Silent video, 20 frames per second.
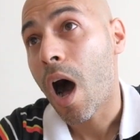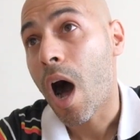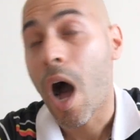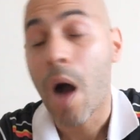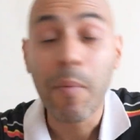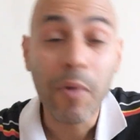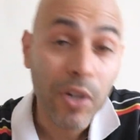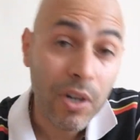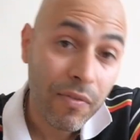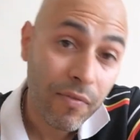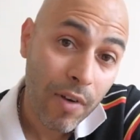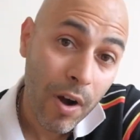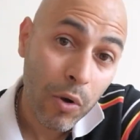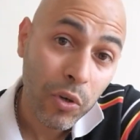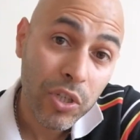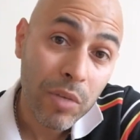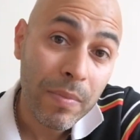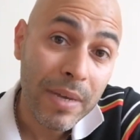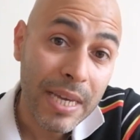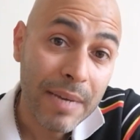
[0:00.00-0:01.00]
I'm going to throw
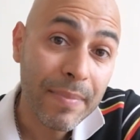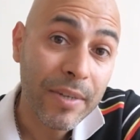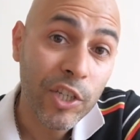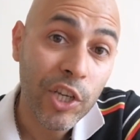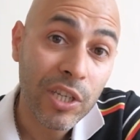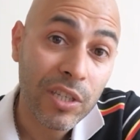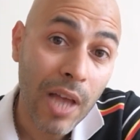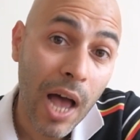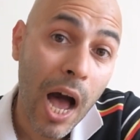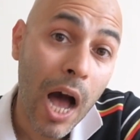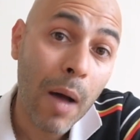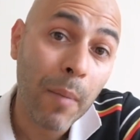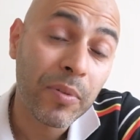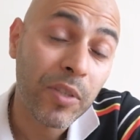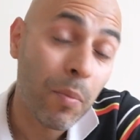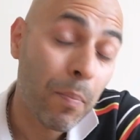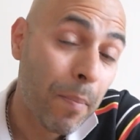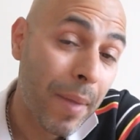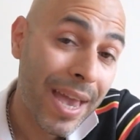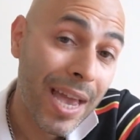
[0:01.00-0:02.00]
some images up,
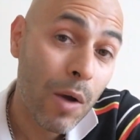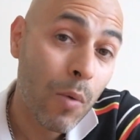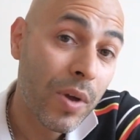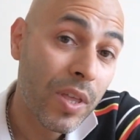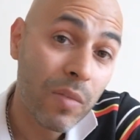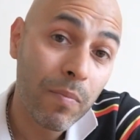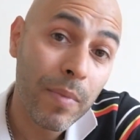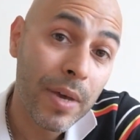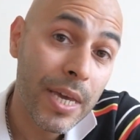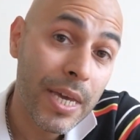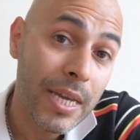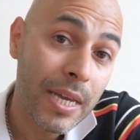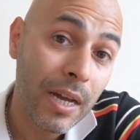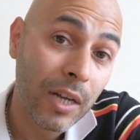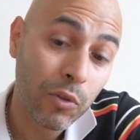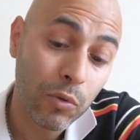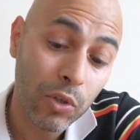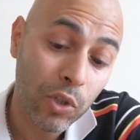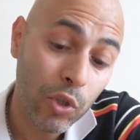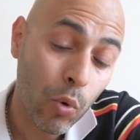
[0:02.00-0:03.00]
so bear with me. I
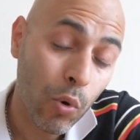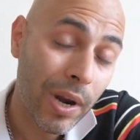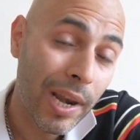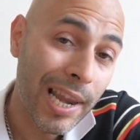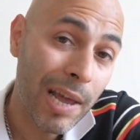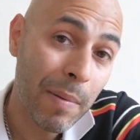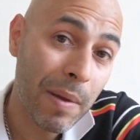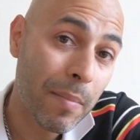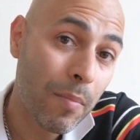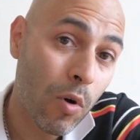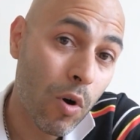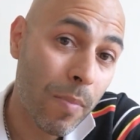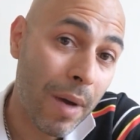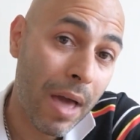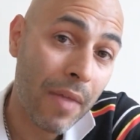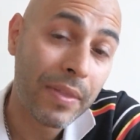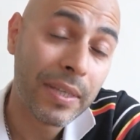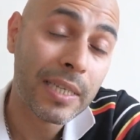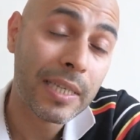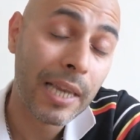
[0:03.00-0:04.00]
just want to talk a little bit more
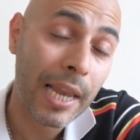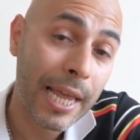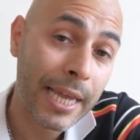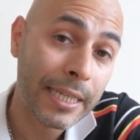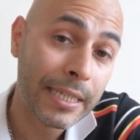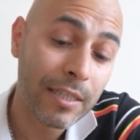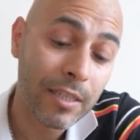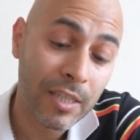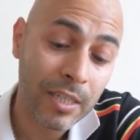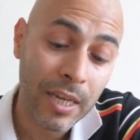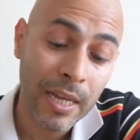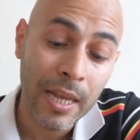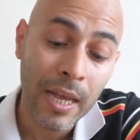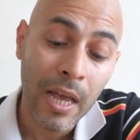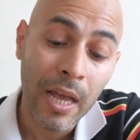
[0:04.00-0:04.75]
about this lens.